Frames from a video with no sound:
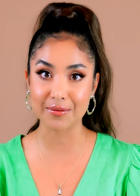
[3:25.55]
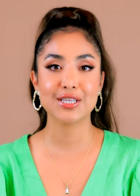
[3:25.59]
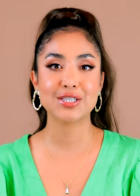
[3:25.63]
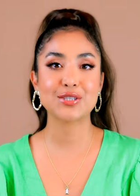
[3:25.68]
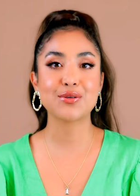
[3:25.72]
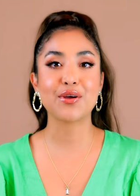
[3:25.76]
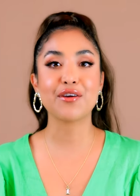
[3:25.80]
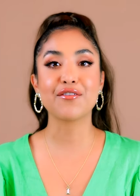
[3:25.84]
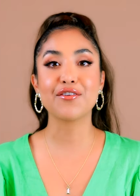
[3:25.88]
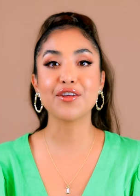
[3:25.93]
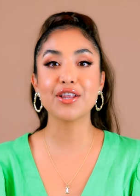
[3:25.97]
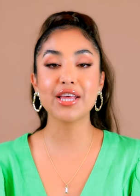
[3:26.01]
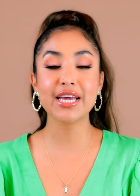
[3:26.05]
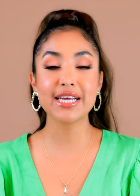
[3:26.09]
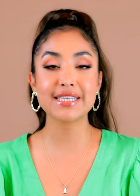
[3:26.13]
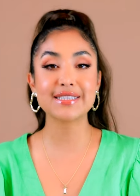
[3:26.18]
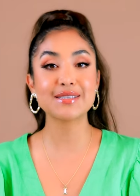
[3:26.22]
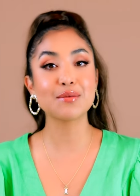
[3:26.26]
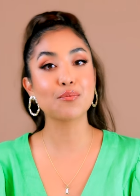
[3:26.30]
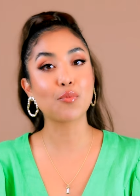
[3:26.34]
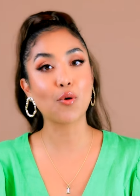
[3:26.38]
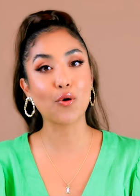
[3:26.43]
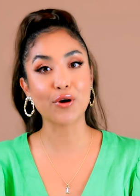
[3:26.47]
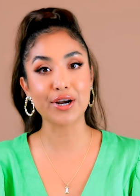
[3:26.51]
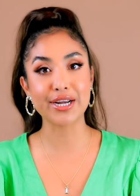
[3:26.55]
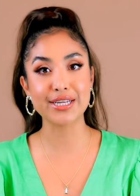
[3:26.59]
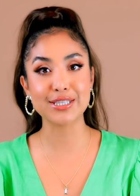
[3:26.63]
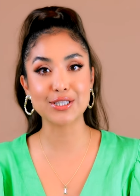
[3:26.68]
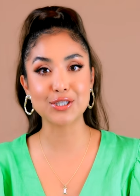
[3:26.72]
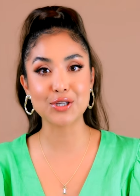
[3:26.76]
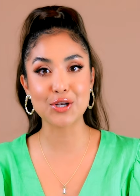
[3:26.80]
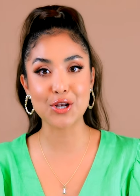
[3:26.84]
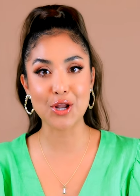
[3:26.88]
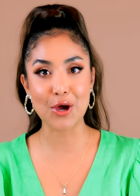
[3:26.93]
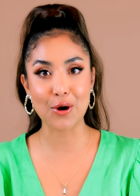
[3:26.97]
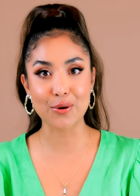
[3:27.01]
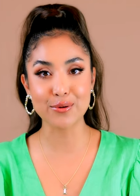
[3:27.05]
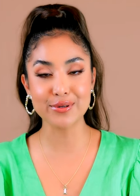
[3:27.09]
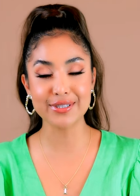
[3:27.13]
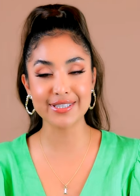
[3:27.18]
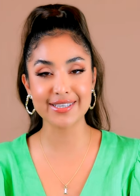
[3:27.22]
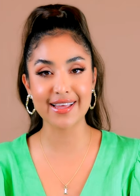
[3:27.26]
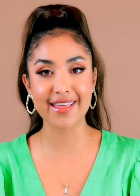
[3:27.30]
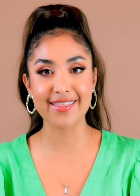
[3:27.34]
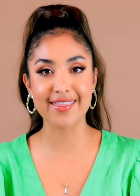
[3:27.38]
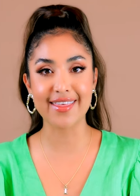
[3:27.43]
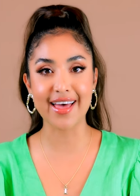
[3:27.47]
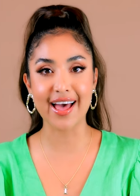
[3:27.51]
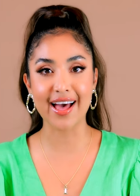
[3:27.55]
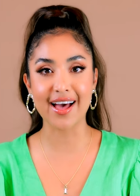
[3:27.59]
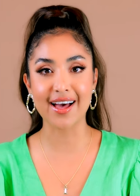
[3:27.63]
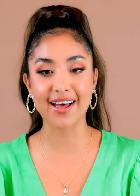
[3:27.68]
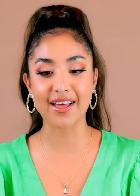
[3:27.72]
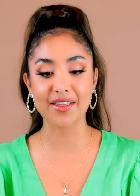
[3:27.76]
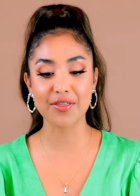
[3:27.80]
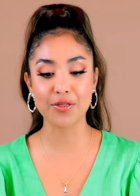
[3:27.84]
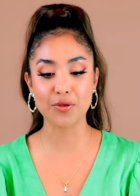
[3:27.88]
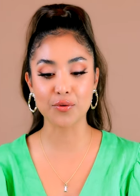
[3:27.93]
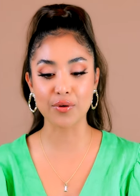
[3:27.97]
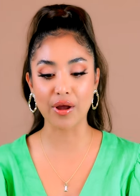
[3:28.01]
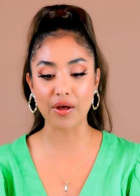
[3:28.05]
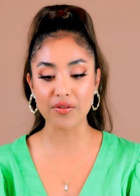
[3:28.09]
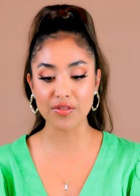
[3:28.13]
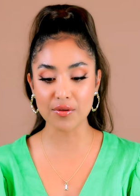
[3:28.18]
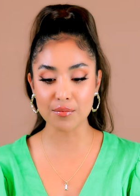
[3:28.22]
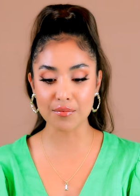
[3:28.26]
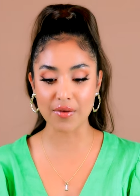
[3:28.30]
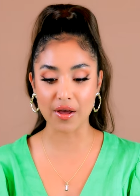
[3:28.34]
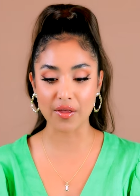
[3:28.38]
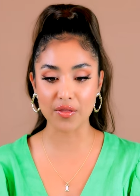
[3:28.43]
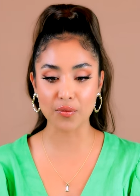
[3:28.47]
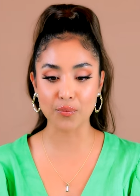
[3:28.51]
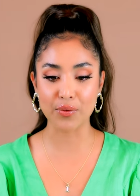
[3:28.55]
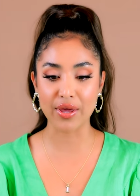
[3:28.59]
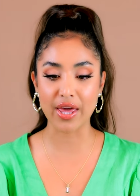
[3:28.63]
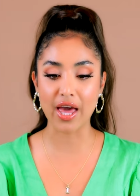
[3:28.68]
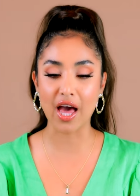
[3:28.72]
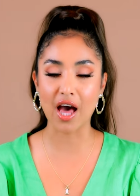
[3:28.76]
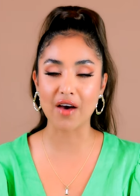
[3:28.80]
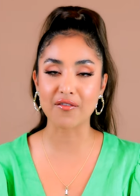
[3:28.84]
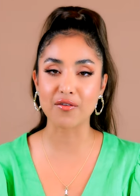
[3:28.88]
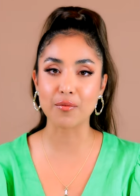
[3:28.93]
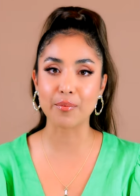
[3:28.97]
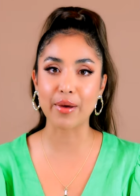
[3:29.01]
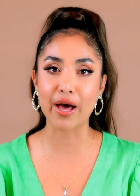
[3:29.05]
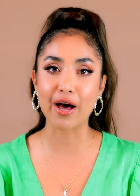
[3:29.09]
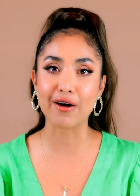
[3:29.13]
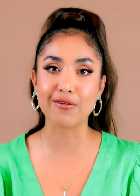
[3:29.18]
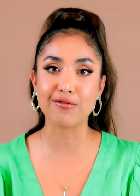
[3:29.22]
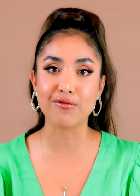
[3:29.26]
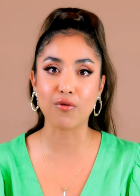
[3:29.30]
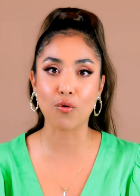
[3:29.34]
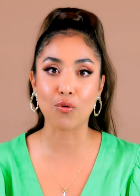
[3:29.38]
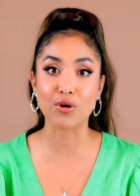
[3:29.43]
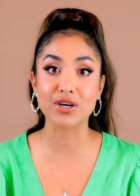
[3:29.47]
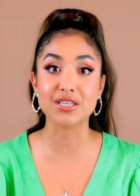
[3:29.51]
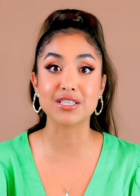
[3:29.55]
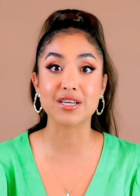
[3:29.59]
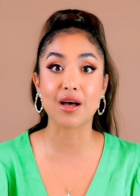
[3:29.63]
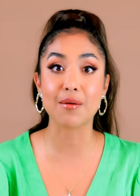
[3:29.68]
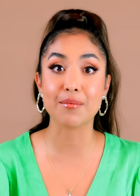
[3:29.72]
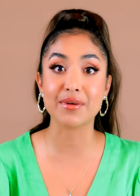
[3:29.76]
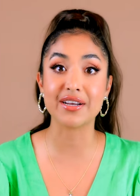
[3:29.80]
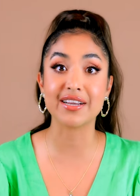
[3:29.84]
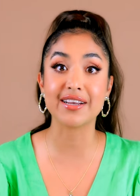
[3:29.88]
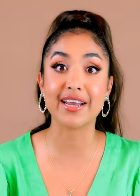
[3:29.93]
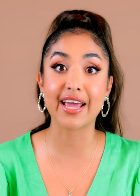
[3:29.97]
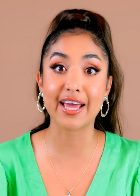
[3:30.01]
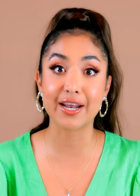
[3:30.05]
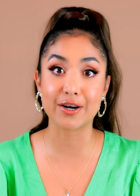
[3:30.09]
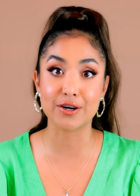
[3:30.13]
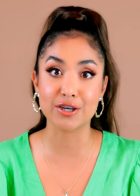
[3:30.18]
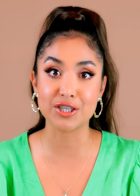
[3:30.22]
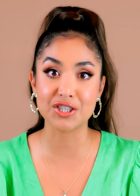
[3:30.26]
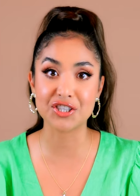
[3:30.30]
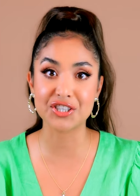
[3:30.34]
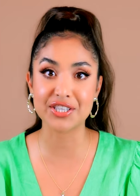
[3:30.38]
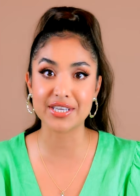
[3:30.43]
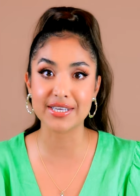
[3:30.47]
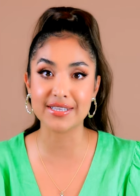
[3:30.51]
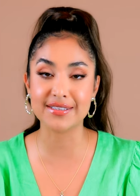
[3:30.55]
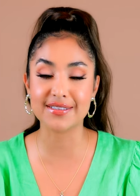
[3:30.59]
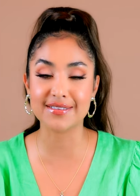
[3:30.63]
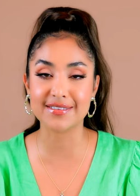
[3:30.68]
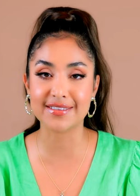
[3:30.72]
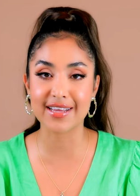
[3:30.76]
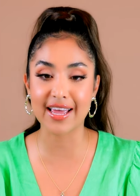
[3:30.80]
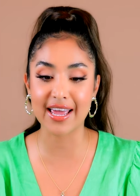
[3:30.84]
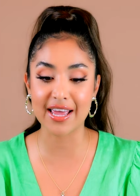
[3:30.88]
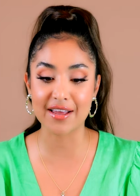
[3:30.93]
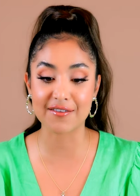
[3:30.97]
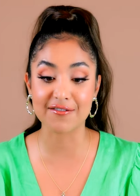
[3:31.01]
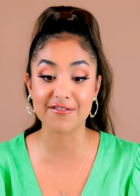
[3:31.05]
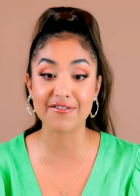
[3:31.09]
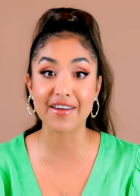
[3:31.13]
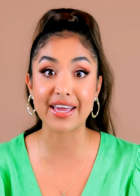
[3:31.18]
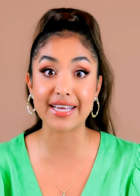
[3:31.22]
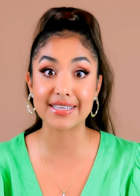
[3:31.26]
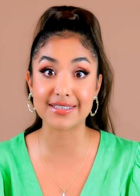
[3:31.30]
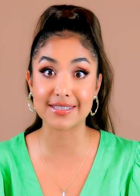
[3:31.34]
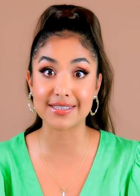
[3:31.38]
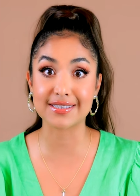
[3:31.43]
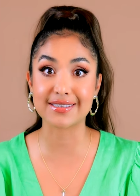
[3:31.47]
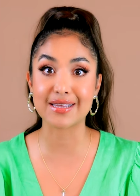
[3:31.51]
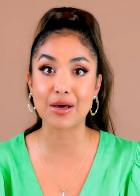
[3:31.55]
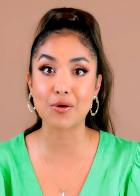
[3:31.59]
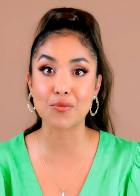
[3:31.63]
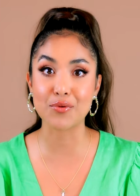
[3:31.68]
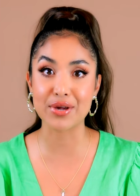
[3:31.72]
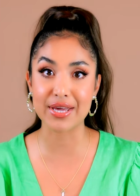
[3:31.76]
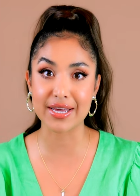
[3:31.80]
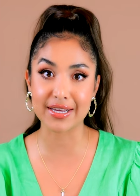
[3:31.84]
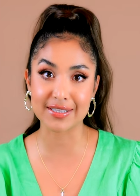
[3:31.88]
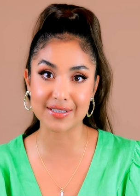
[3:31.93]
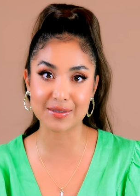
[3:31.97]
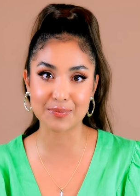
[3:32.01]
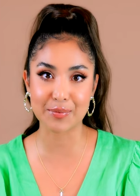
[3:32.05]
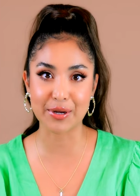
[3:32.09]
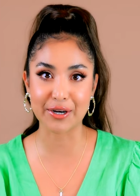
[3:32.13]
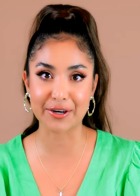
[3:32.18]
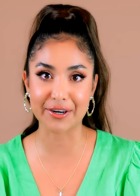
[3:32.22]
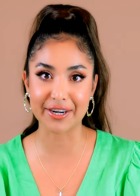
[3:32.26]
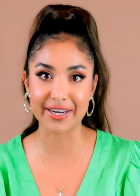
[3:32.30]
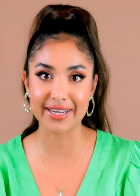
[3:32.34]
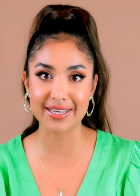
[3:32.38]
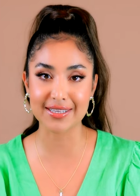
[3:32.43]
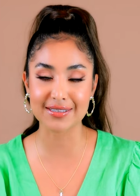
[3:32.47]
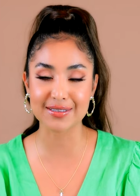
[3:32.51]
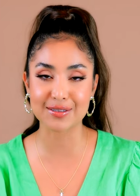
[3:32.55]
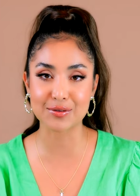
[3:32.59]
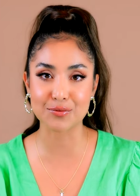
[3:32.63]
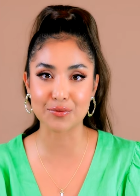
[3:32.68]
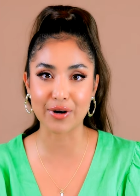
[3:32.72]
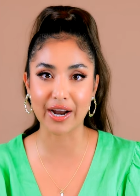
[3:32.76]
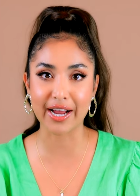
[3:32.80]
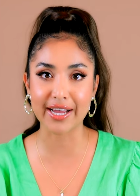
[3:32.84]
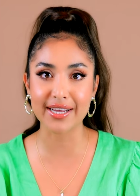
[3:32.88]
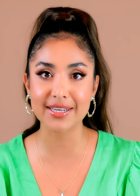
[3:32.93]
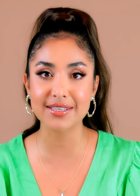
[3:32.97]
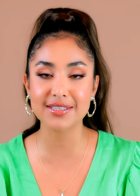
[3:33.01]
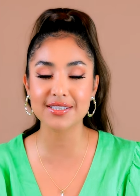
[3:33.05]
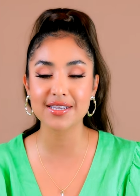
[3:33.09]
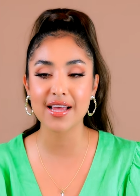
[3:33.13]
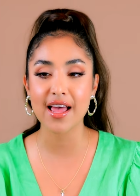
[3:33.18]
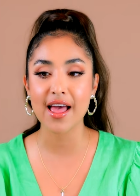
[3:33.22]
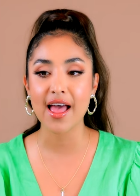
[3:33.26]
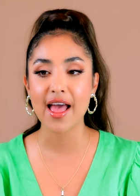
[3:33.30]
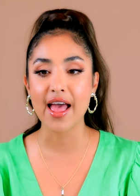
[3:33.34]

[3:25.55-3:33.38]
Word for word: So I feel like it's important to note that throughout the month we have about 4 dominant energies and phases that we experience, right?